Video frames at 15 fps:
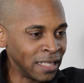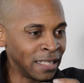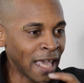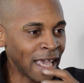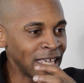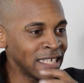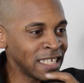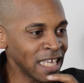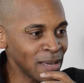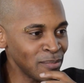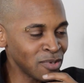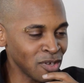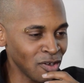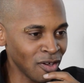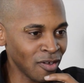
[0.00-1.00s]
they
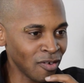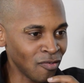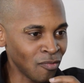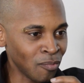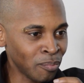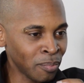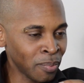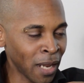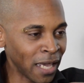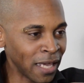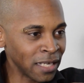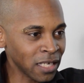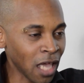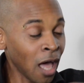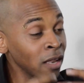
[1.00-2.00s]
seem to
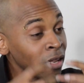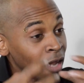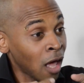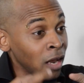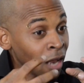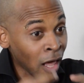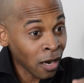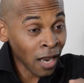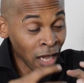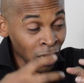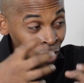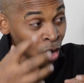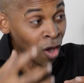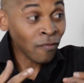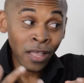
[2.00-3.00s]
place, un, un, unlike
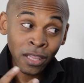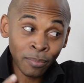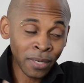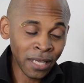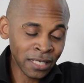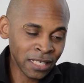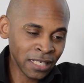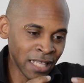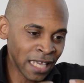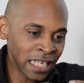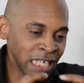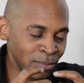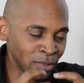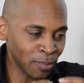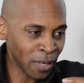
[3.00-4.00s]
a lot of other places, they
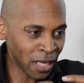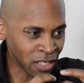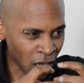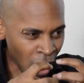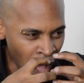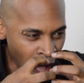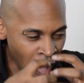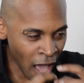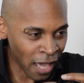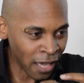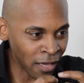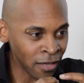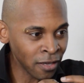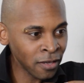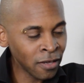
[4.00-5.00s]
seem to place a
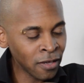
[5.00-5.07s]
high